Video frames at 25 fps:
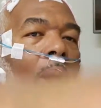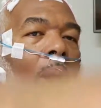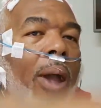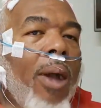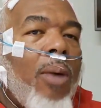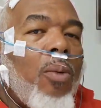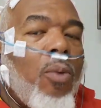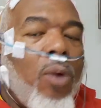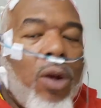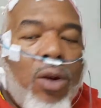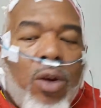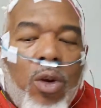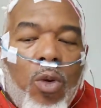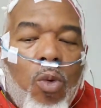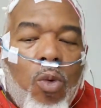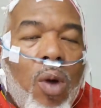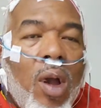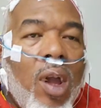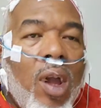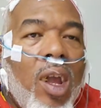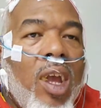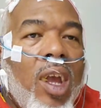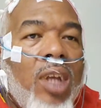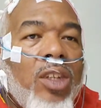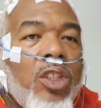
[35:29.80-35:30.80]
I wonder
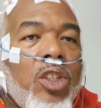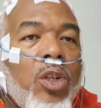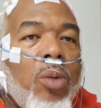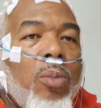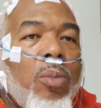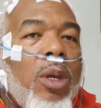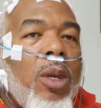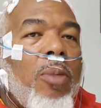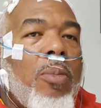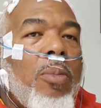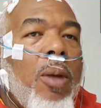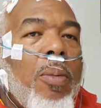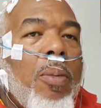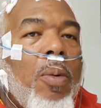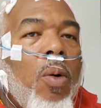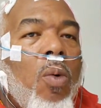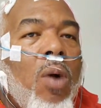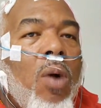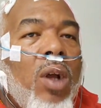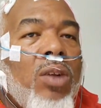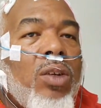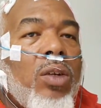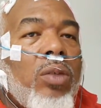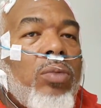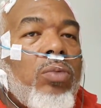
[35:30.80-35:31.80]
why I had so many people
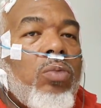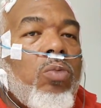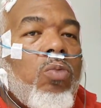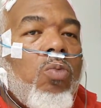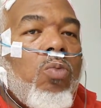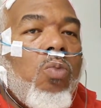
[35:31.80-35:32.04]
watching.